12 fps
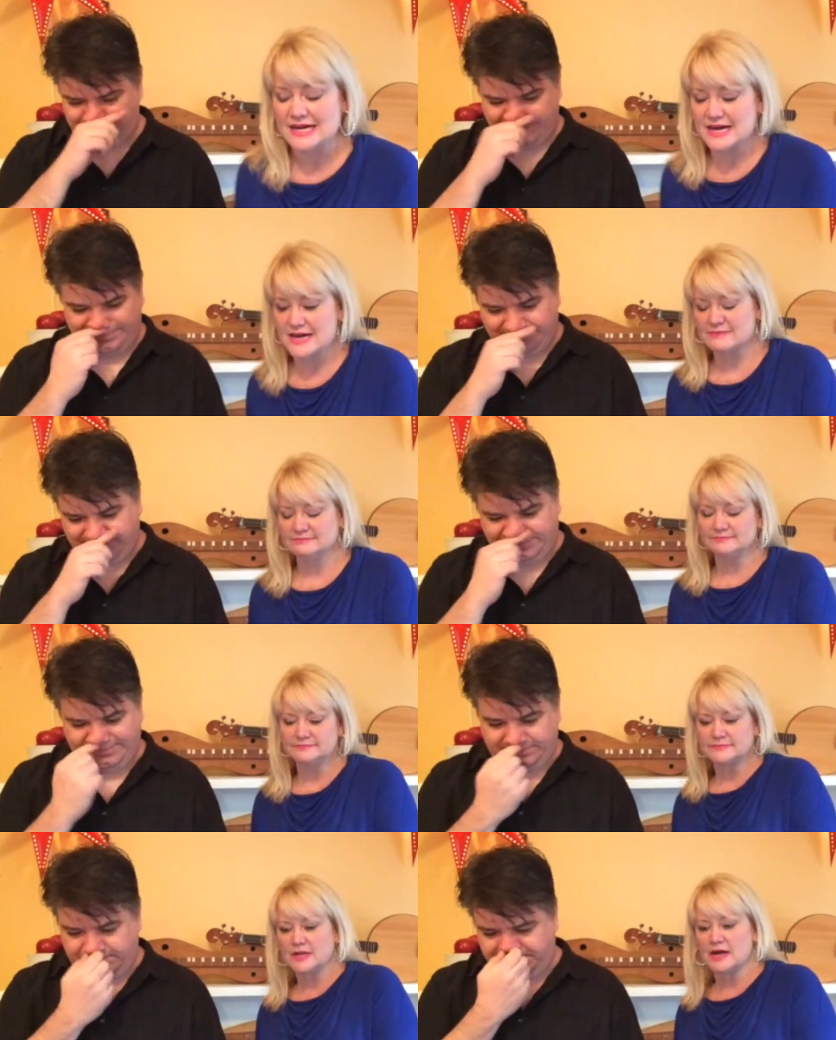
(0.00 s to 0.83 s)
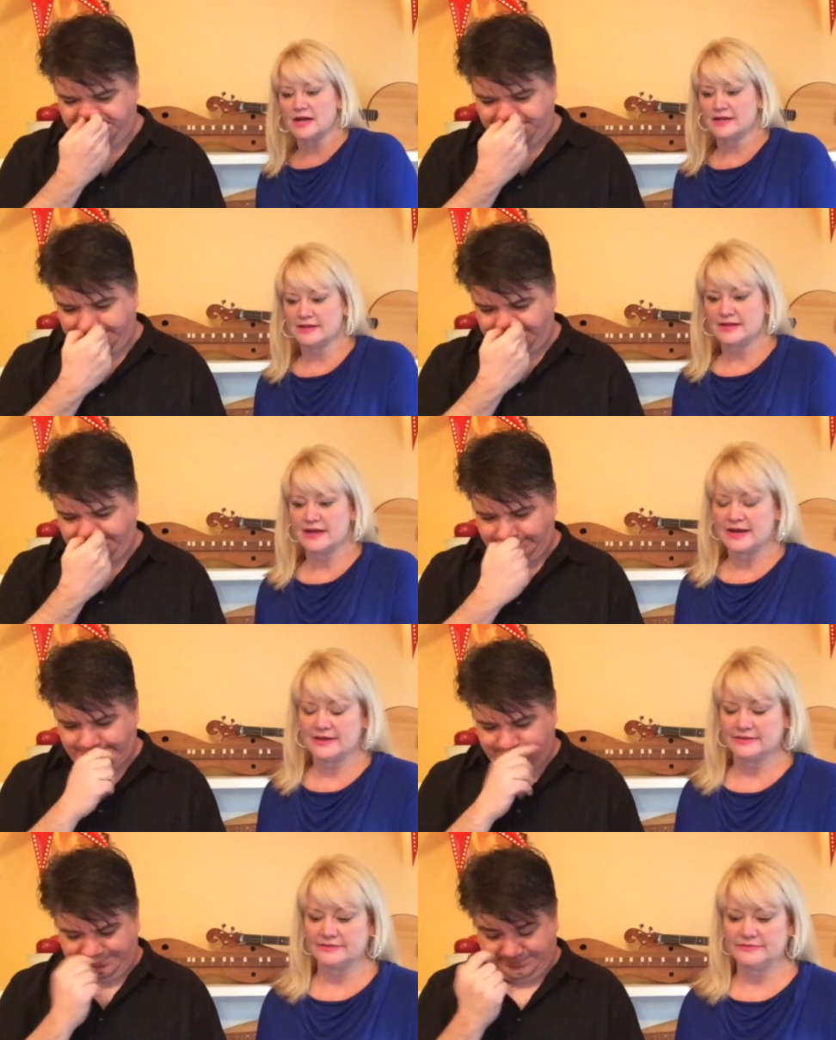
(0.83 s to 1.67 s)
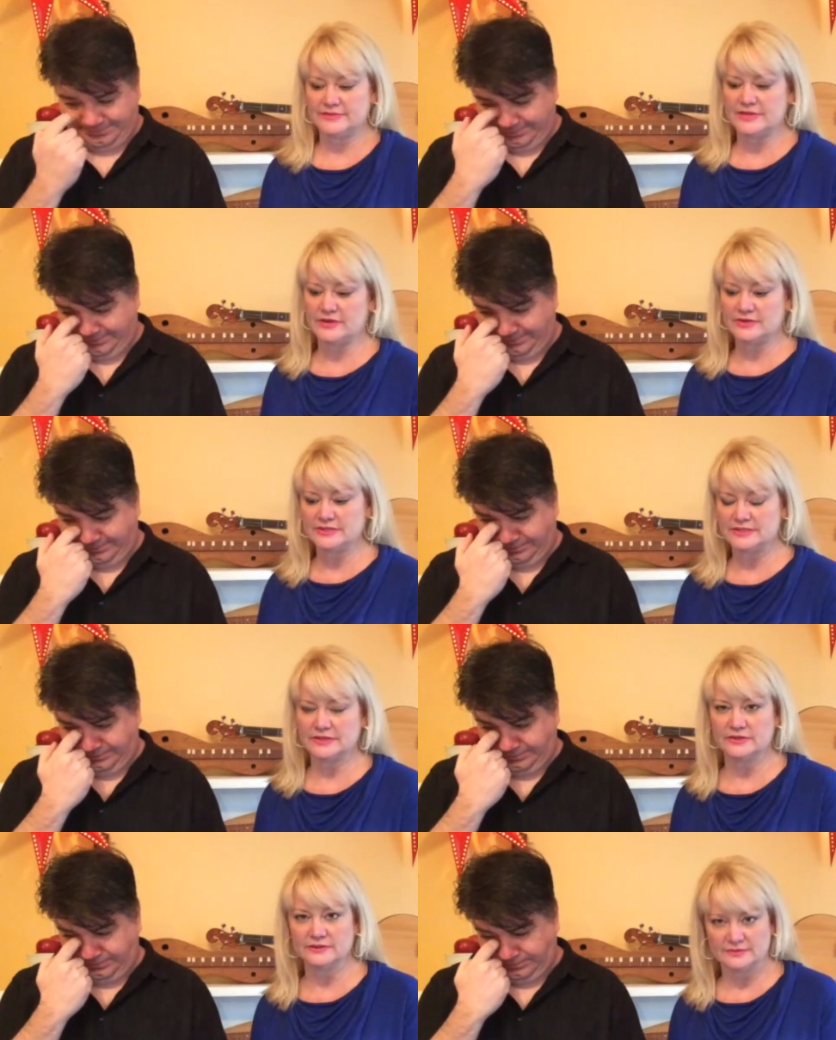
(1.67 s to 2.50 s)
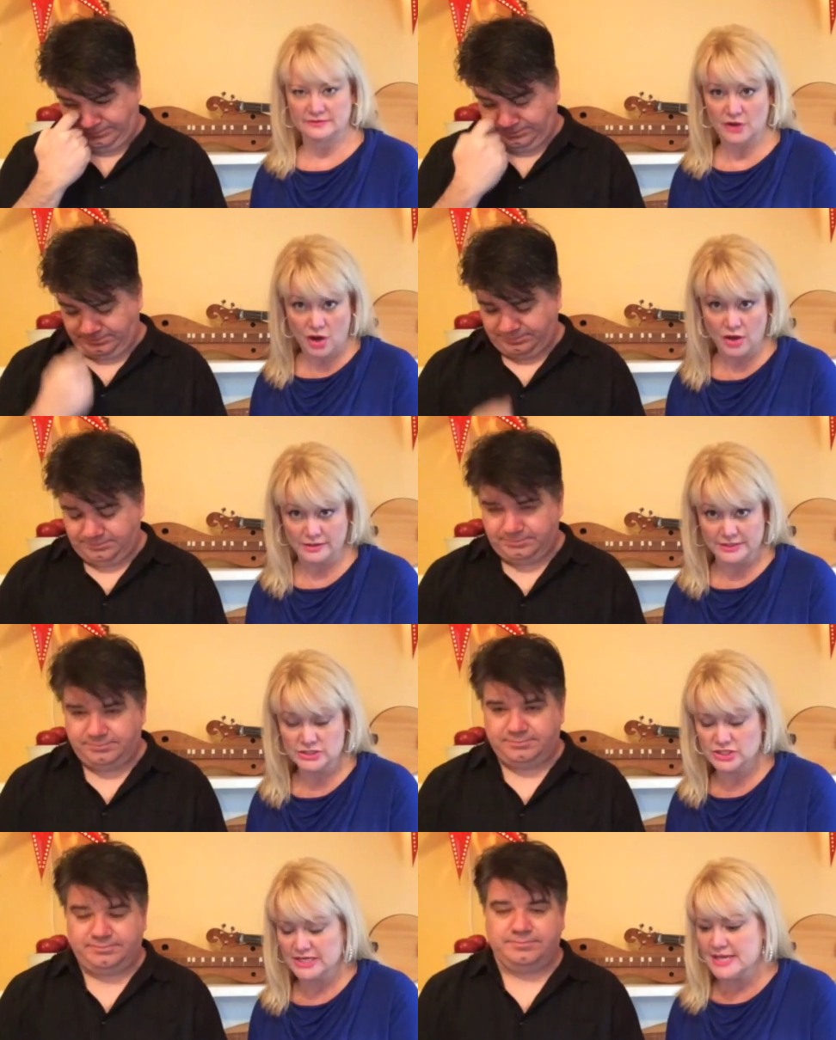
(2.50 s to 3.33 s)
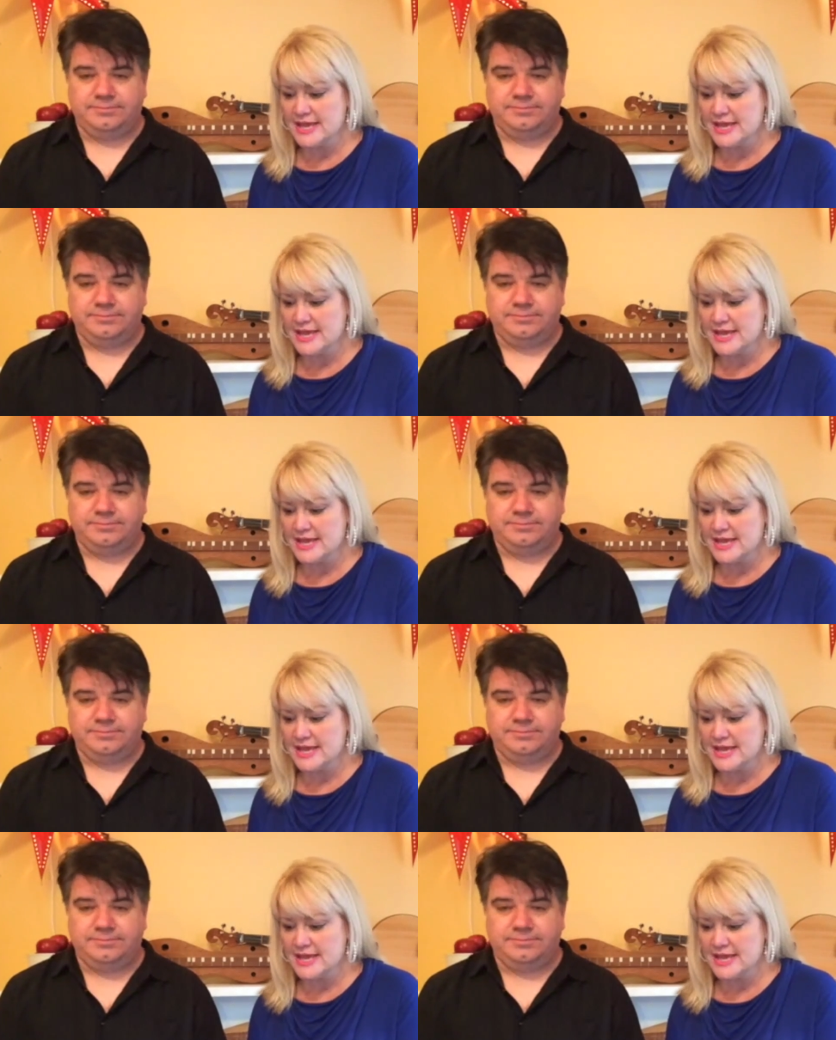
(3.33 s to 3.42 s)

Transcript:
Speaker 1: Um, I I lived there until college,